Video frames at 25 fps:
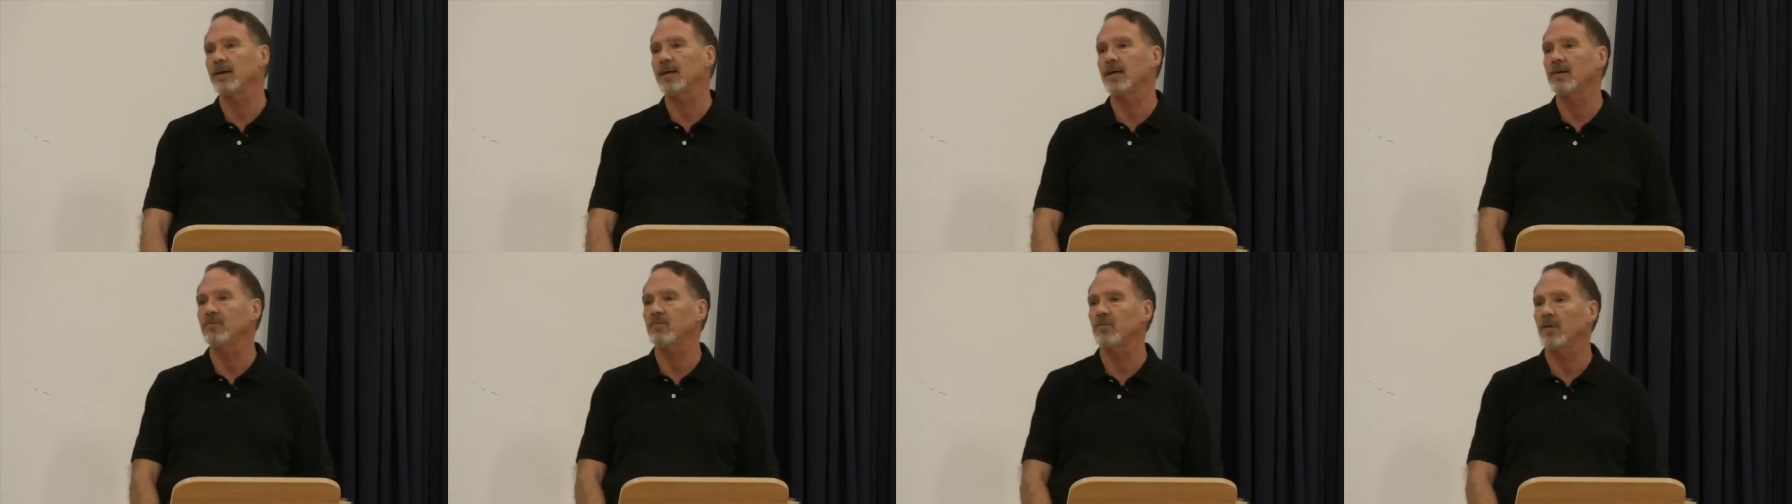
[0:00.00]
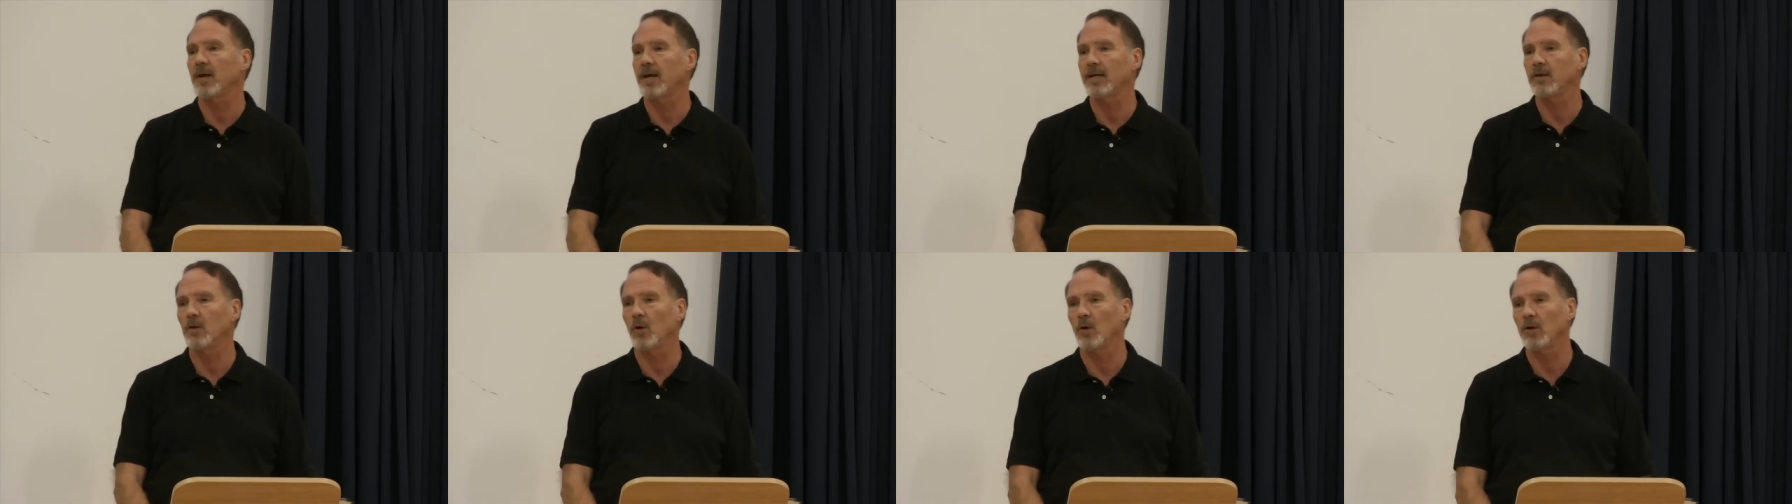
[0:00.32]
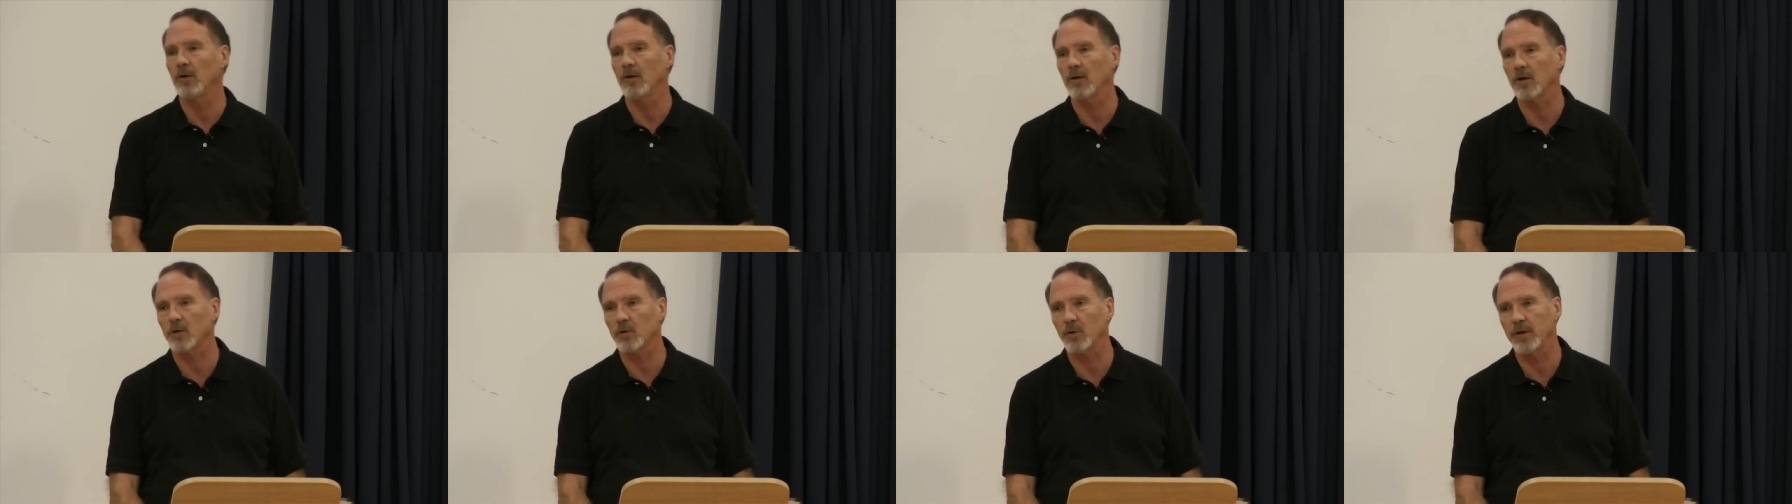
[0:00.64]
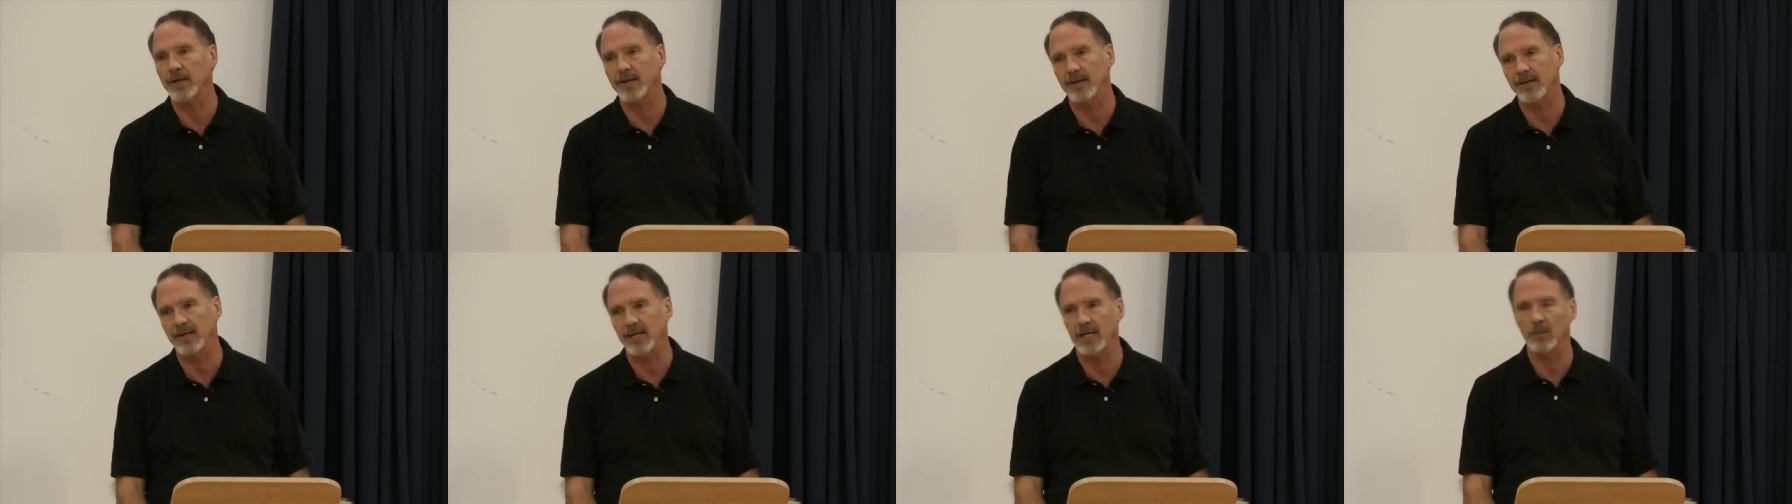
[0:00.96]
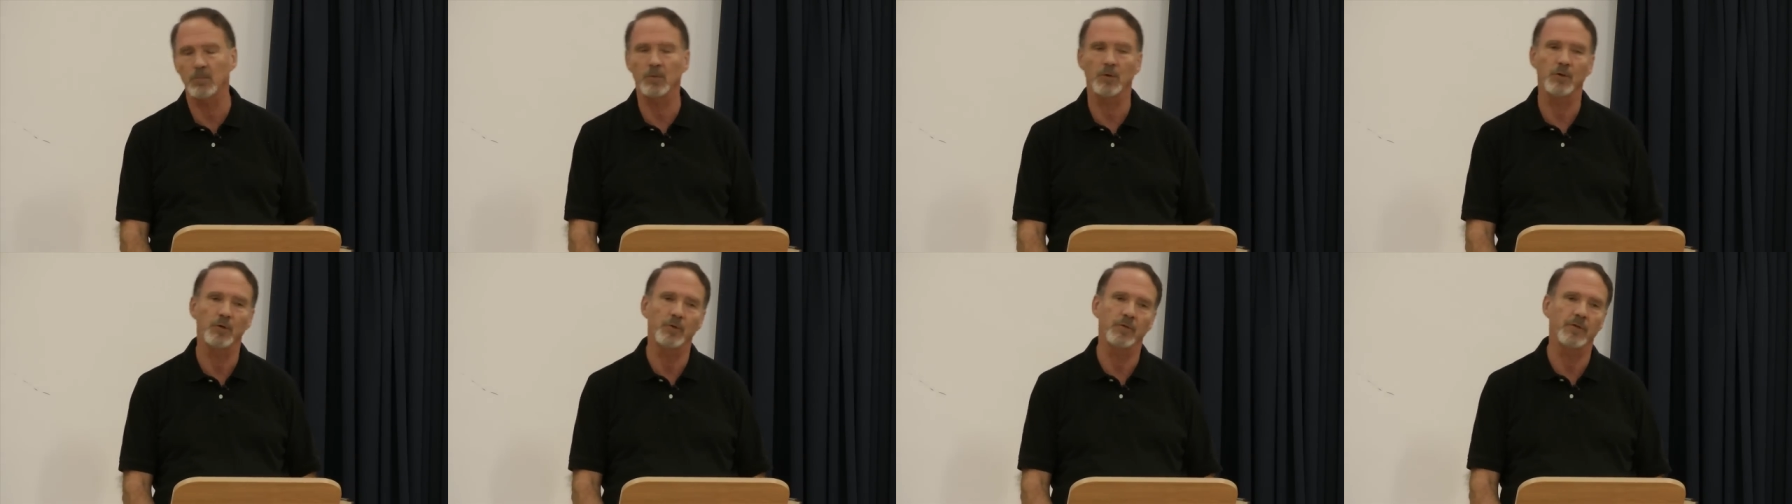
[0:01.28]
I know a little Greek and
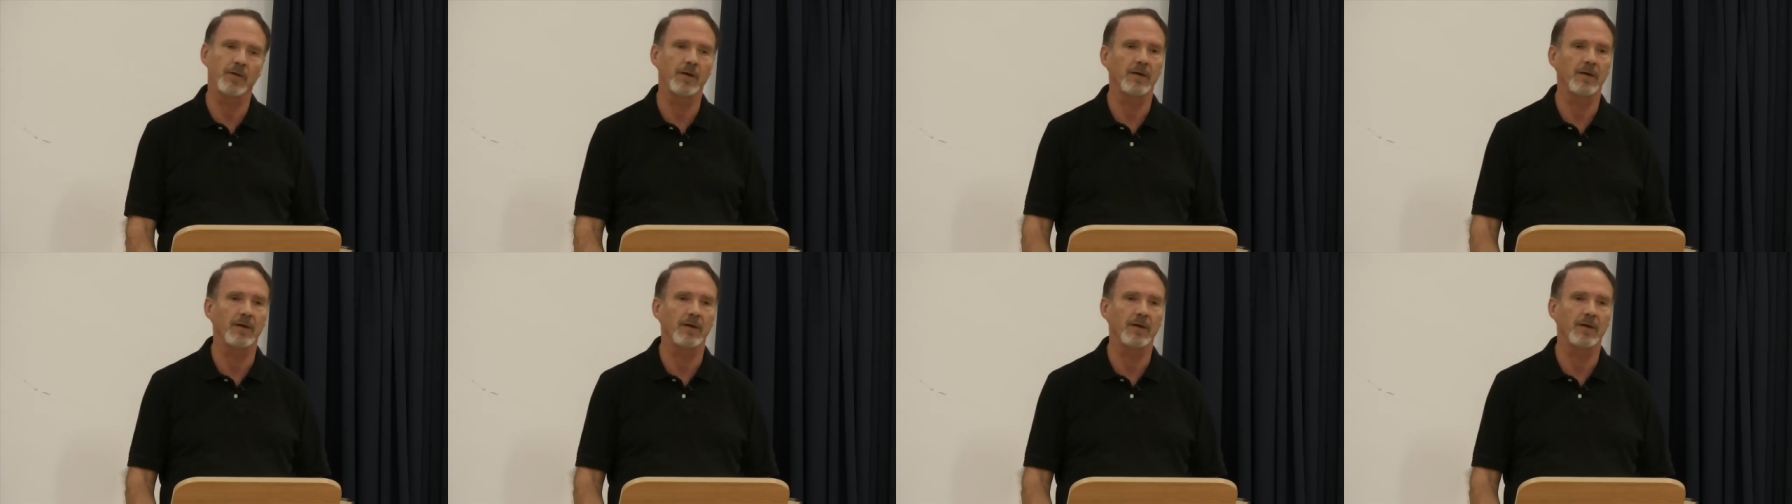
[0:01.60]
Hebrew.